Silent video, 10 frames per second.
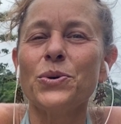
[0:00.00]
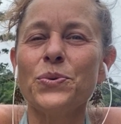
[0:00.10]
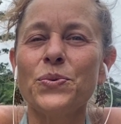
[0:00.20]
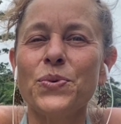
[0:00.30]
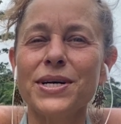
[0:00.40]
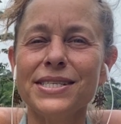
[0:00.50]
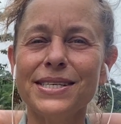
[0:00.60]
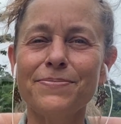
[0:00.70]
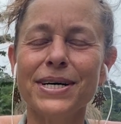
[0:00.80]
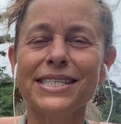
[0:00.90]
Once
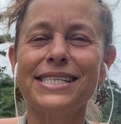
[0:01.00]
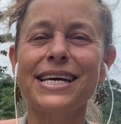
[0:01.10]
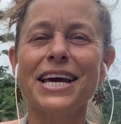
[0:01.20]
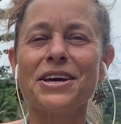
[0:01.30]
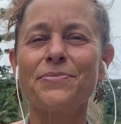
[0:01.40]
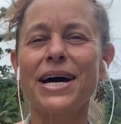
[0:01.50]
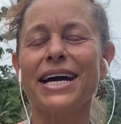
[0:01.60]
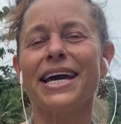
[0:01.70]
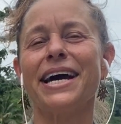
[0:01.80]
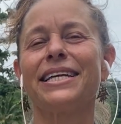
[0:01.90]
upon a time,
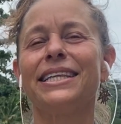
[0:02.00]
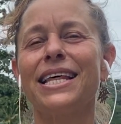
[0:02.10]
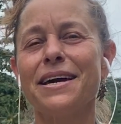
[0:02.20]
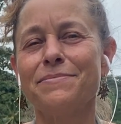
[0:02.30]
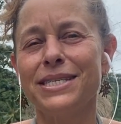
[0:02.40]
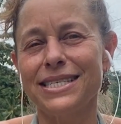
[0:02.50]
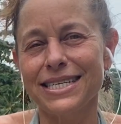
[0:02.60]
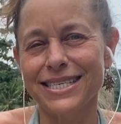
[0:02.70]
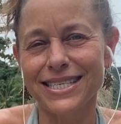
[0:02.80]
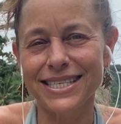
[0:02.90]
I had Lyme
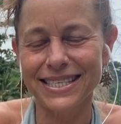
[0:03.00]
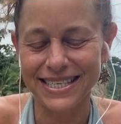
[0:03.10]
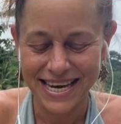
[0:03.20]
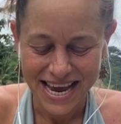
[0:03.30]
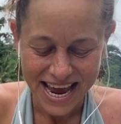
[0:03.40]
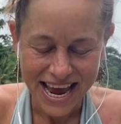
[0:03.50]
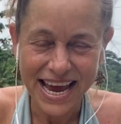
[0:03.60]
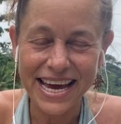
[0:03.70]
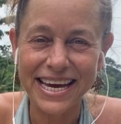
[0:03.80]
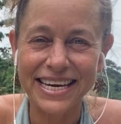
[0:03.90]
disease,
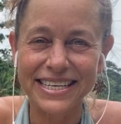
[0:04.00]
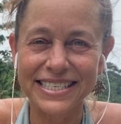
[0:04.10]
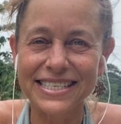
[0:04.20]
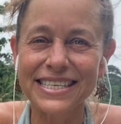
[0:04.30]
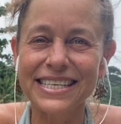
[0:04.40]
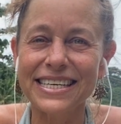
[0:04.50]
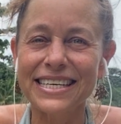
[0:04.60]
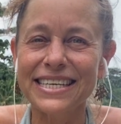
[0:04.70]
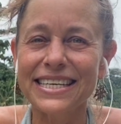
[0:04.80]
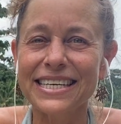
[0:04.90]
and
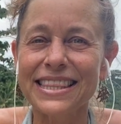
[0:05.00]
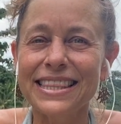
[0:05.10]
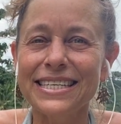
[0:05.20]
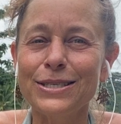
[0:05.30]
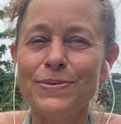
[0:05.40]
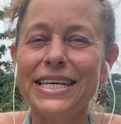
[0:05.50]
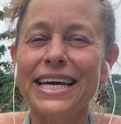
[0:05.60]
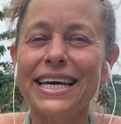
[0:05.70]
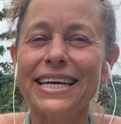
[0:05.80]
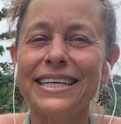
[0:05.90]
this
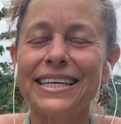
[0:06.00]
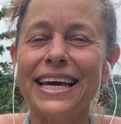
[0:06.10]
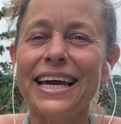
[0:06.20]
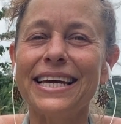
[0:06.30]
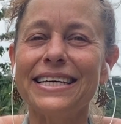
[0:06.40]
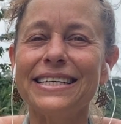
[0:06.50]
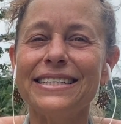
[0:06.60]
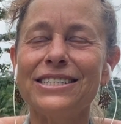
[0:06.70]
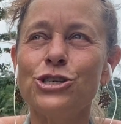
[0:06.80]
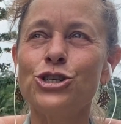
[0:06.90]
began
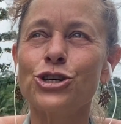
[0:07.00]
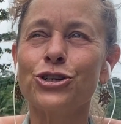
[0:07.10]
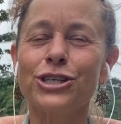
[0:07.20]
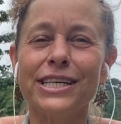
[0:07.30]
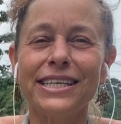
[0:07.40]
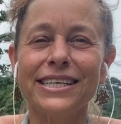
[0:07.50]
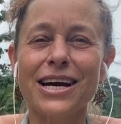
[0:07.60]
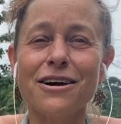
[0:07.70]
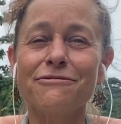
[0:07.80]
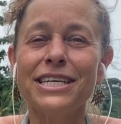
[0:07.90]
a journey
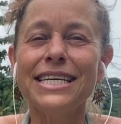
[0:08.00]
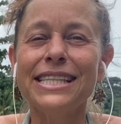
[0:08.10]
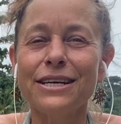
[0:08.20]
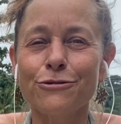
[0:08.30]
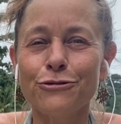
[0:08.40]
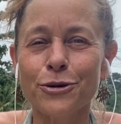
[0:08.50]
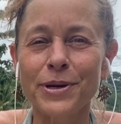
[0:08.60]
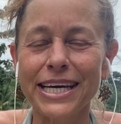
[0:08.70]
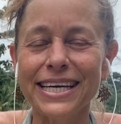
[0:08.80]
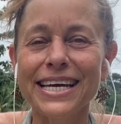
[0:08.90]
of healing for
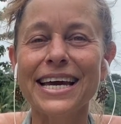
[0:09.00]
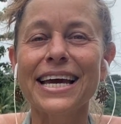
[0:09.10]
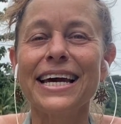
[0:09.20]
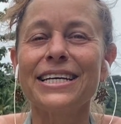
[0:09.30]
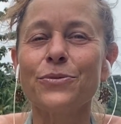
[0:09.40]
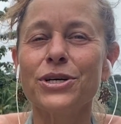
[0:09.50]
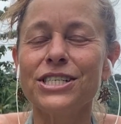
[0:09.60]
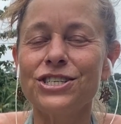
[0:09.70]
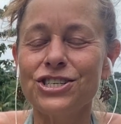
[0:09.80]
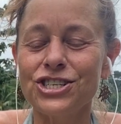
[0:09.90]
me. And I
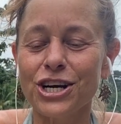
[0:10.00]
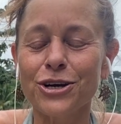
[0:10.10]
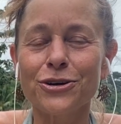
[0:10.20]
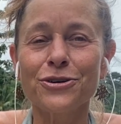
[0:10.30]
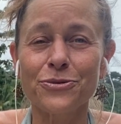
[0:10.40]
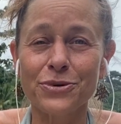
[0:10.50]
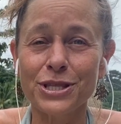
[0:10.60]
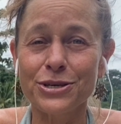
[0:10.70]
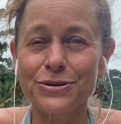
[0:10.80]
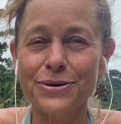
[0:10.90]
wanted to share with
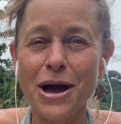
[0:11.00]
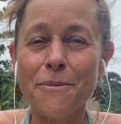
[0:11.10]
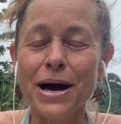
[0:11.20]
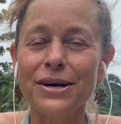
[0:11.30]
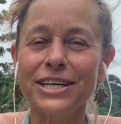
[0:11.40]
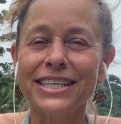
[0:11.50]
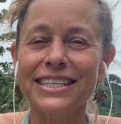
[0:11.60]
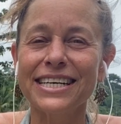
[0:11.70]
you about it,